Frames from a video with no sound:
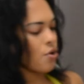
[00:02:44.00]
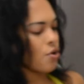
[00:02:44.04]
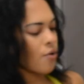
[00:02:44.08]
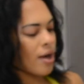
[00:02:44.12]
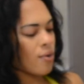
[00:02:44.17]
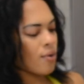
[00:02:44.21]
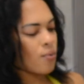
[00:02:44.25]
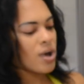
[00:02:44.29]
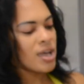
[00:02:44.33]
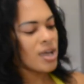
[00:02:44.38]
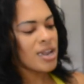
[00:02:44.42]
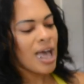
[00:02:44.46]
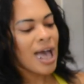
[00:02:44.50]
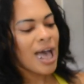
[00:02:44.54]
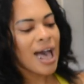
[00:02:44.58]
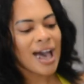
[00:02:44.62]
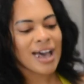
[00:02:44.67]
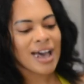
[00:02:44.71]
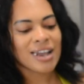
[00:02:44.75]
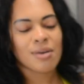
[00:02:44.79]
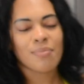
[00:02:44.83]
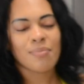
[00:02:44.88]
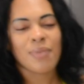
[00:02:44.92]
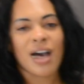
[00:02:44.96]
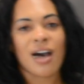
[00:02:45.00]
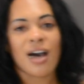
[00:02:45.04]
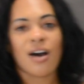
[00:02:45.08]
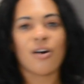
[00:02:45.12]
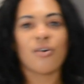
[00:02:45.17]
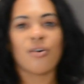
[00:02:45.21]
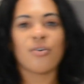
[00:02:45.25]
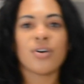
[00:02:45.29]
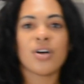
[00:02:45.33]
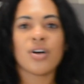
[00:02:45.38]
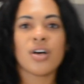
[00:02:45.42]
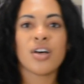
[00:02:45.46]
I want to add
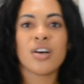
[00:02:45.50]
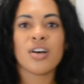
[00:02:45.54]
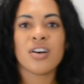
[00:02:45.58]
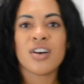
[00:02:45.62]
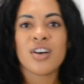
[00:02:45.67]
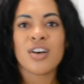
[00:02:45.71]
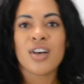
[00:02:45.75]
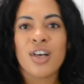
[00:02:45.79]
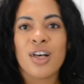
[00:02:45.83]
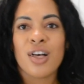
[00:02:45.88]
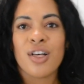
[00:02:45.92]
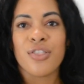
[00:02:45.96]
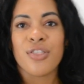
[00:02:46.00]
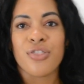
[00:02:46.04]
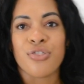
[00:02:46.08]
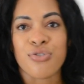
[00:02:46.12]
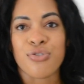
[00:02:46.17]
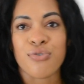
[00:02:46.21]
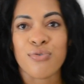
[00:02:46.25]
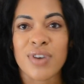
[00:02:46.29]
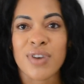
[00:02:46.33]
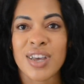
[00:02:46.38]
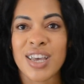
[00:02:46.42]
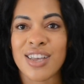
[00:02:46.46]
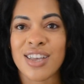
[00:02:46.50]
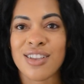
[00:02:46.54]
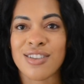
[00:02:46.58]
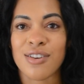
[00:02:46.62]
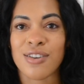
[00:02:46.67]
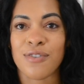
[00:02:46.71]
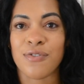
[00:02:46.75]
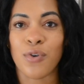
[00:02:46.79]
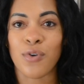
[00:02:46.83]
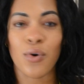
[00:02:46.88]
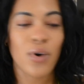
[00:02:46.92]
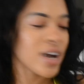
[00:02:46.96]
about 3 to
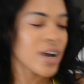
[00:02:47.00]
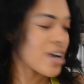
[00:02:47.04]
4